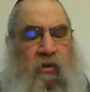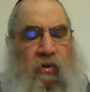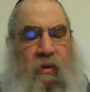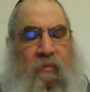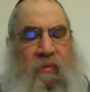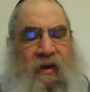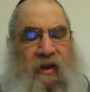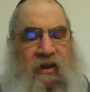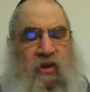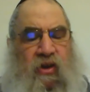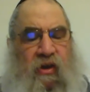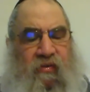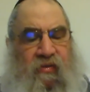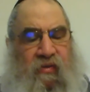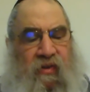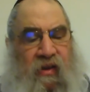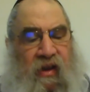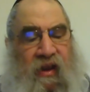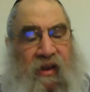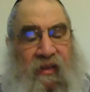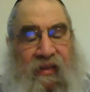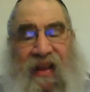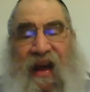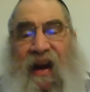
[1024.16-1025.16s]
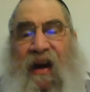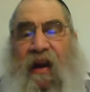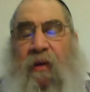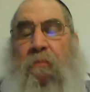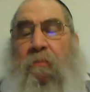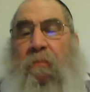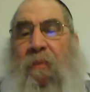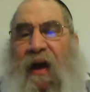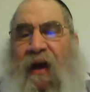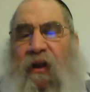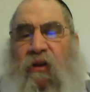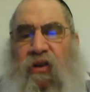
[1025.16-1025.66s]
a mashkev. That
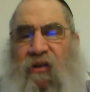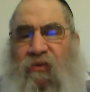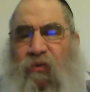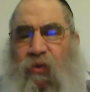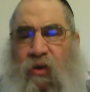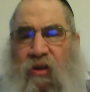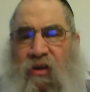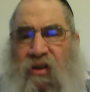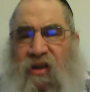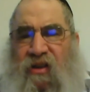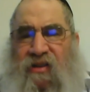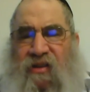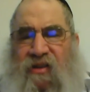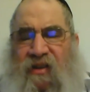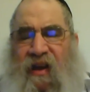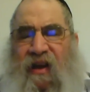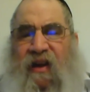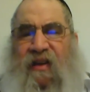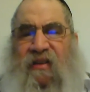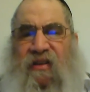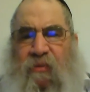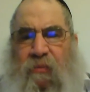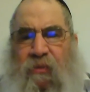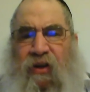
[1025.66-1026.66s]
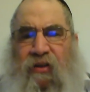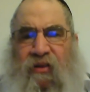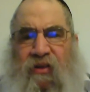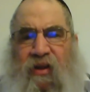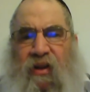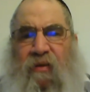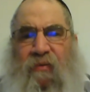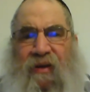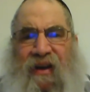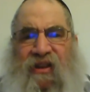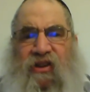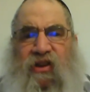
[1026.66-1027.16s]
amount of wood, it doesn't say it has to be under the
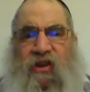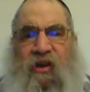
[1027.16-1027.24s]
mashkev.